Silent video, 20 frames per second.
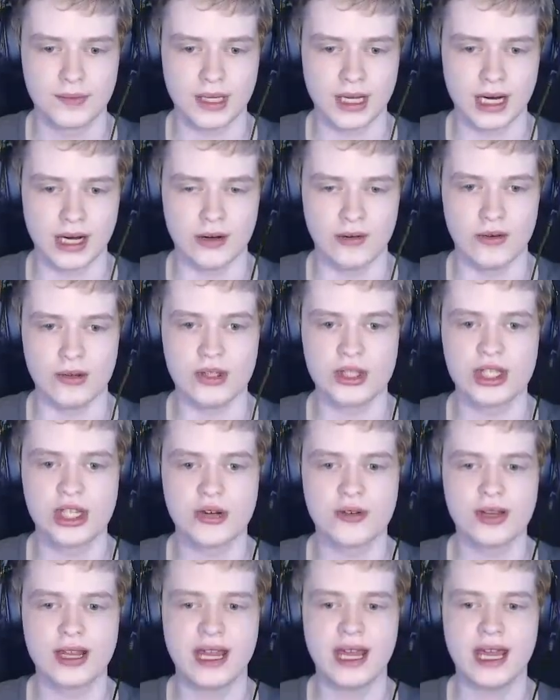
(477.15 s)
Alright, we still
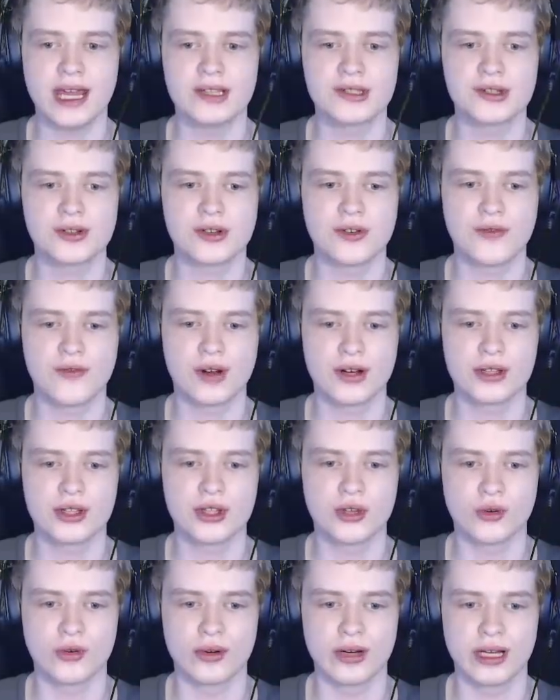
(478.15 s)
can't enter the front
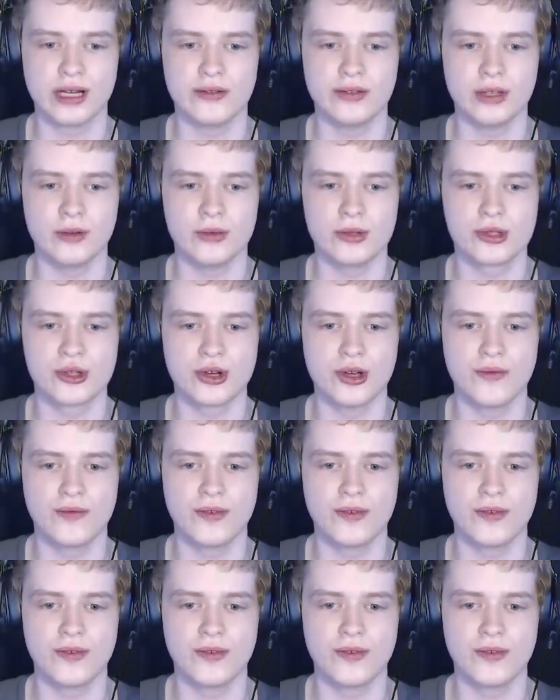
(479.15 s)
door even though we should have